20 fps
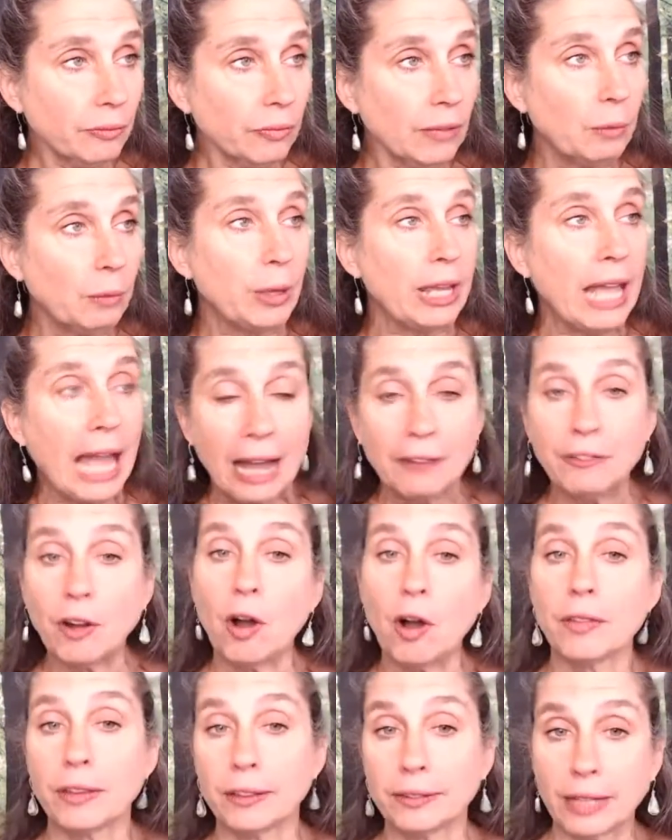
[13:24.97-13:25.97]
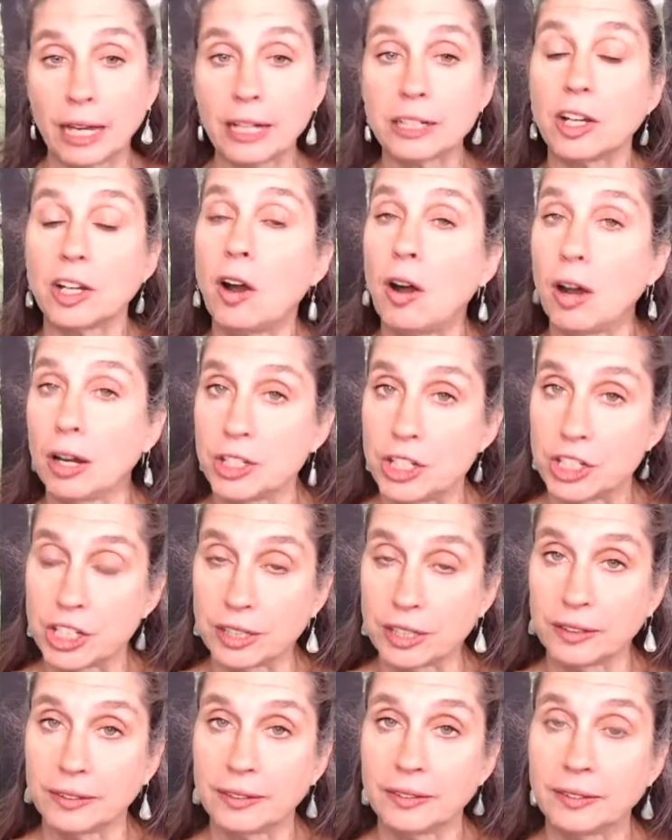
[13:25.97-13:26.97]
we have all this
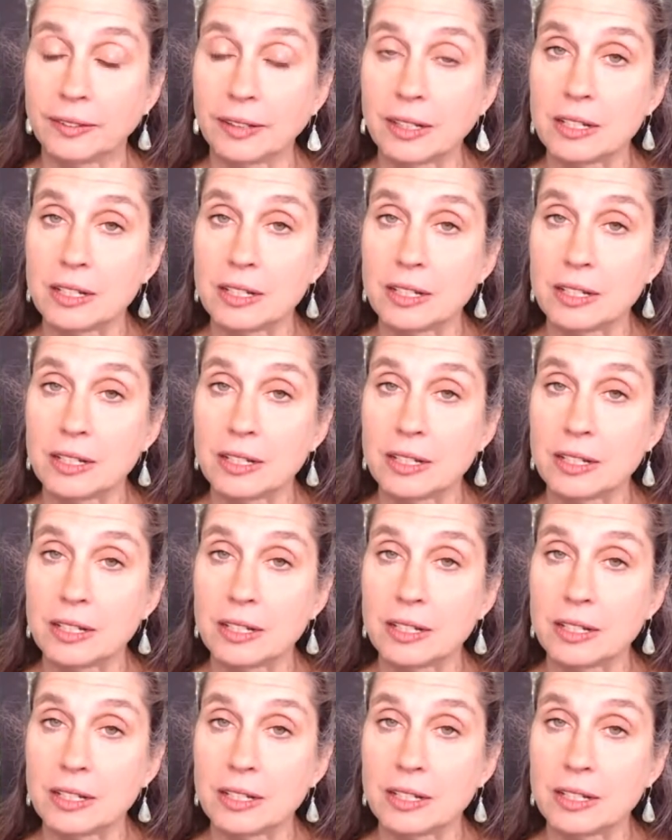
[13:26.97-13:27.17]
unconscious,